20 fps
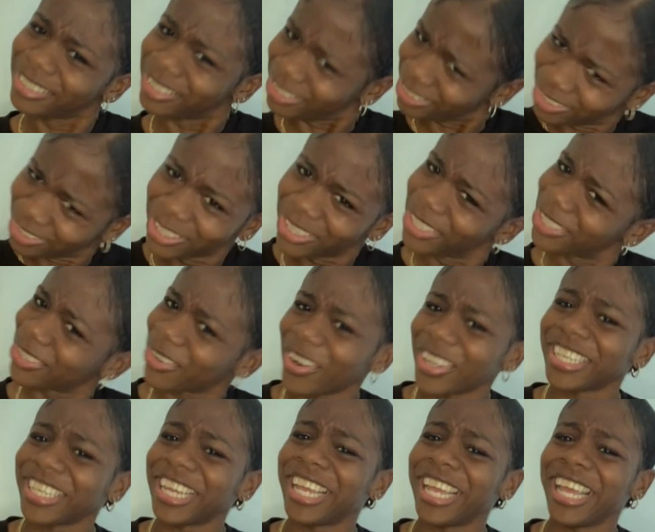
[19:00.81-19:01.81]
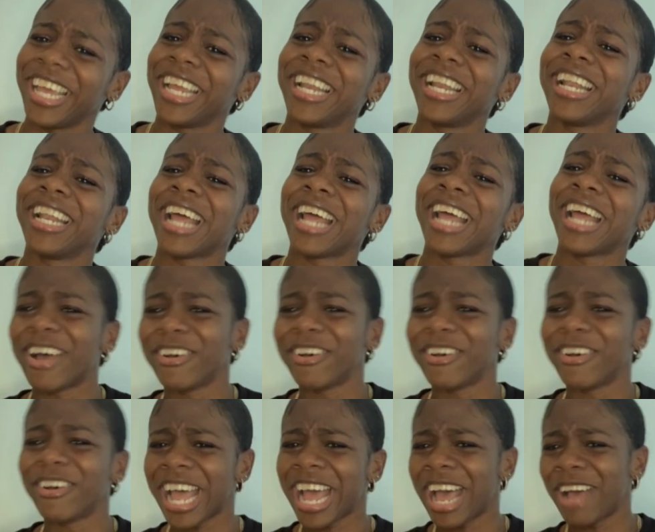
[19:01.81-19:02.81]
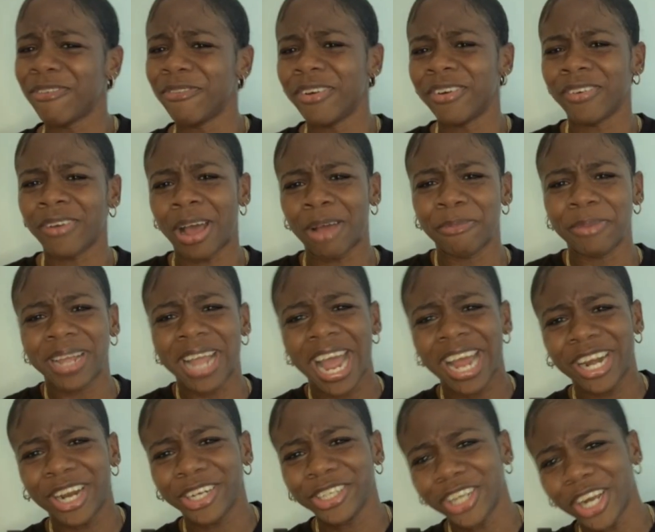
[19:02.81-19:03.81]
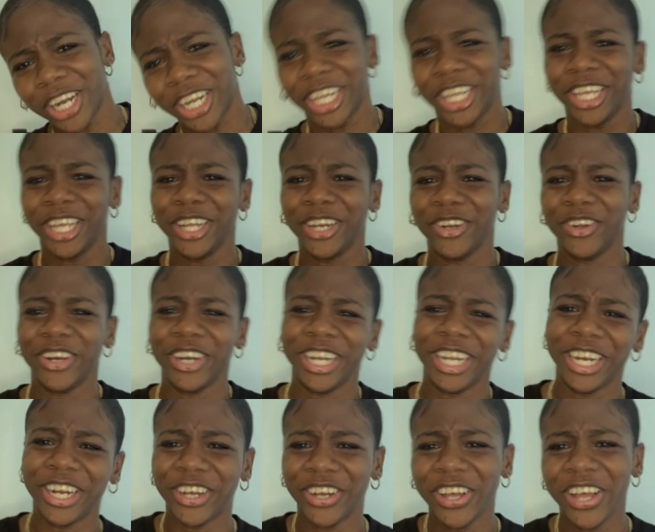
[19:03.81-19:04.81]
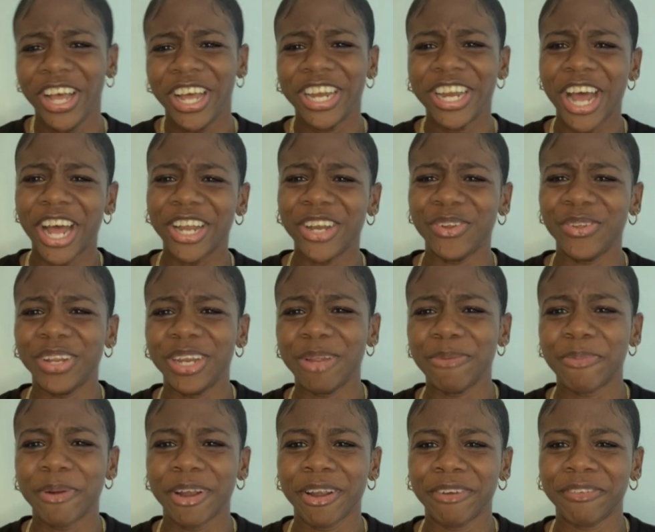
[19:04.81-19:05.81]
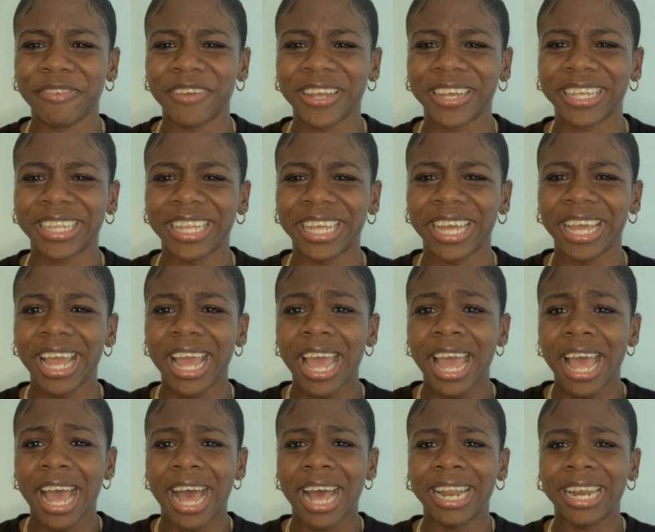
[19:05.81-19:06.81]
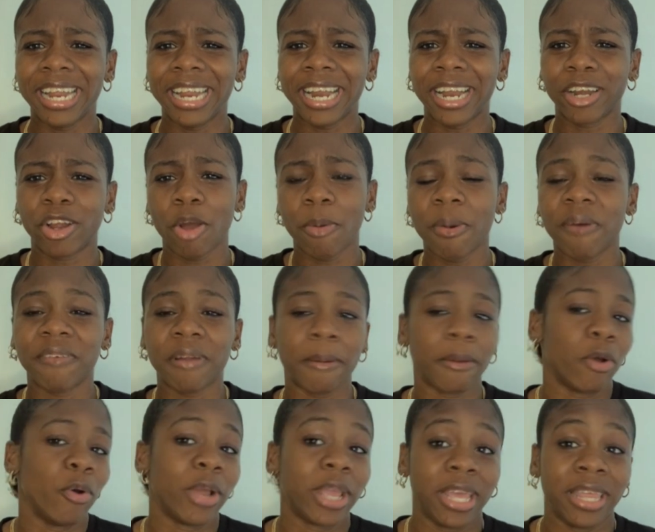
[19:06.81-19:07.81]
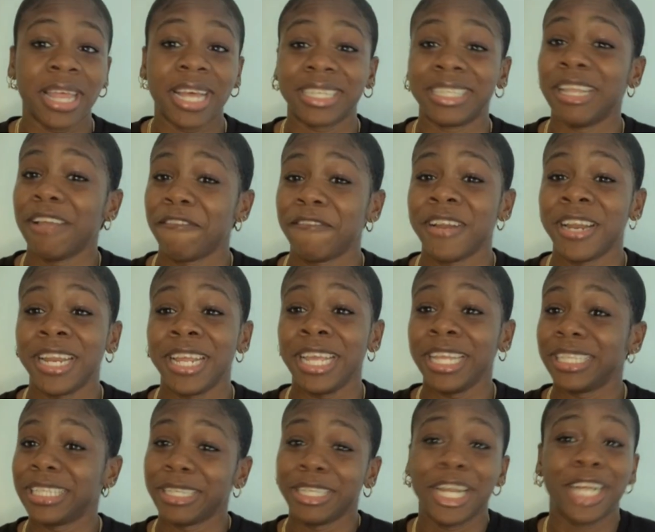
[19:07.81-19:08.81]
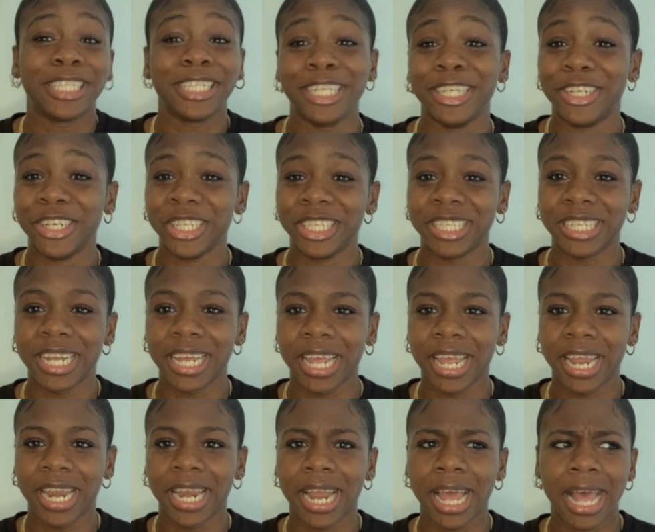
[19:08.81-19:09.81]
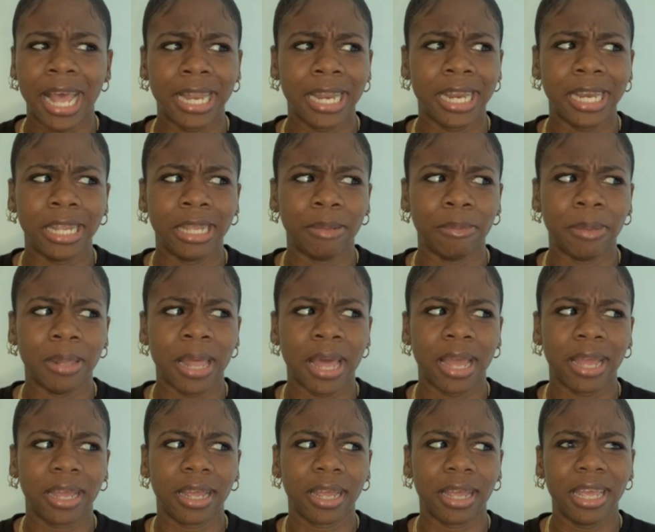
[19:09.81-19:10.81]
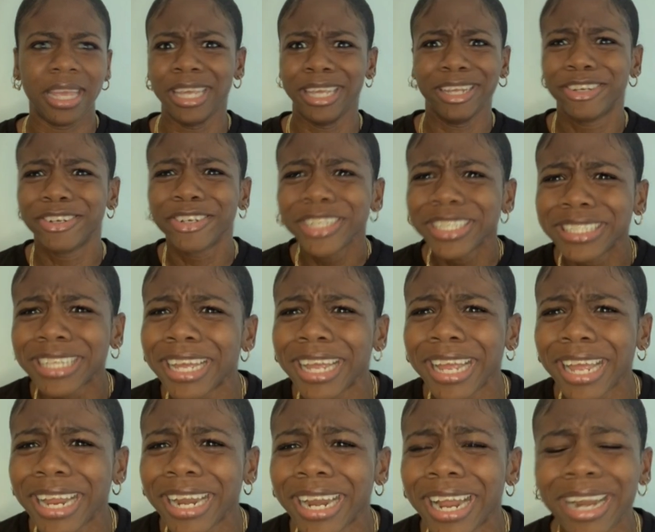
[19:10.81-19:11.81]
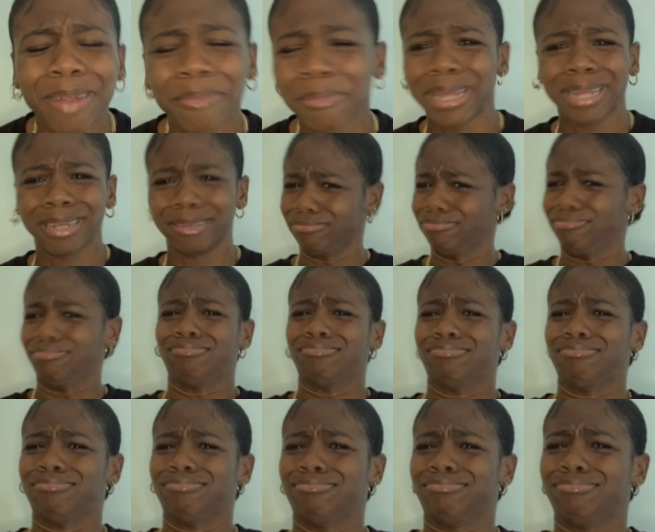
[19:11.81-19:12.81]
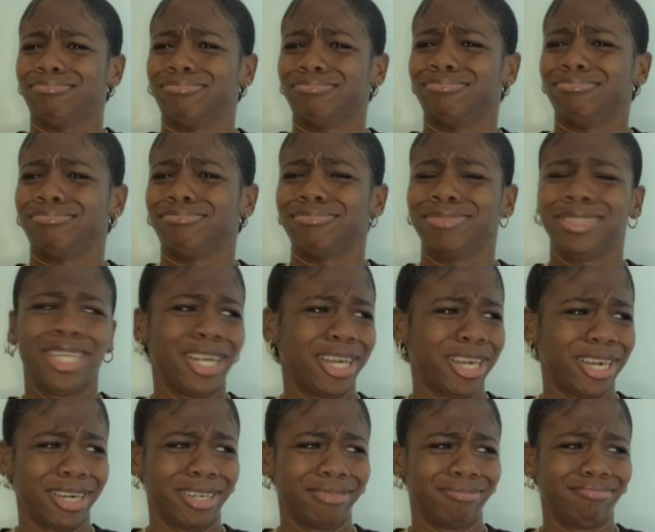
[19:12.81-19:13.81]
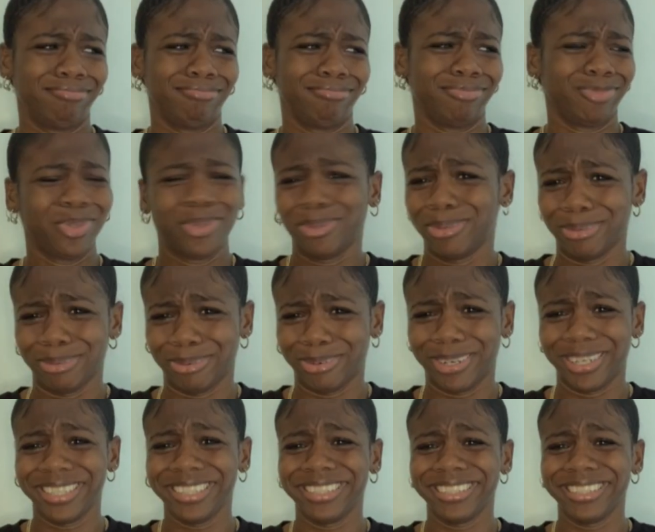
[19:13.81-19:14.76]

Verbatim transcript: Do the squat again, and I was kind of, I'd be kind of rocking or you know not doing it perfectly, and then I'd come up and I'm okay, that's definitely it, not increasing again, and then he'd be like increase again, and I'm like, sir, what?